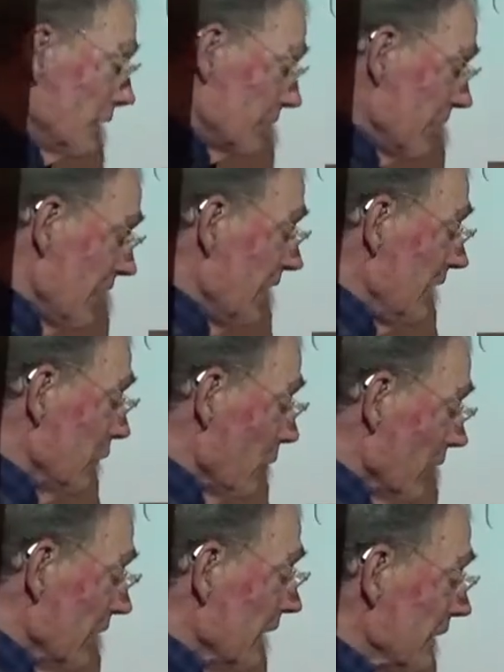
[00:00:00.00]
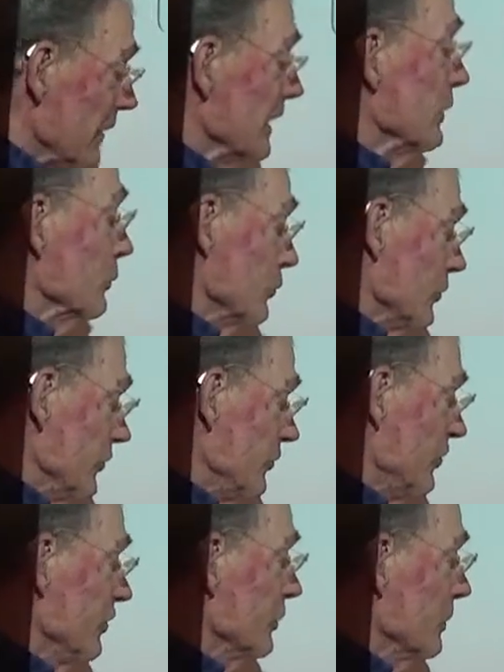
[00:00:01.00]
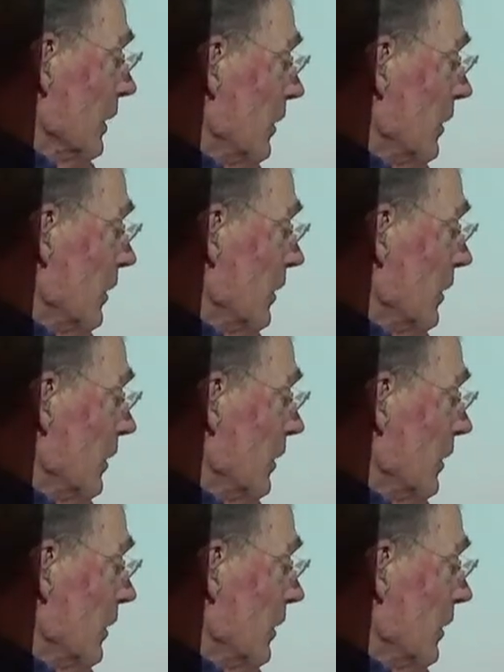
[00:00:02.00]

k or n equal to 0.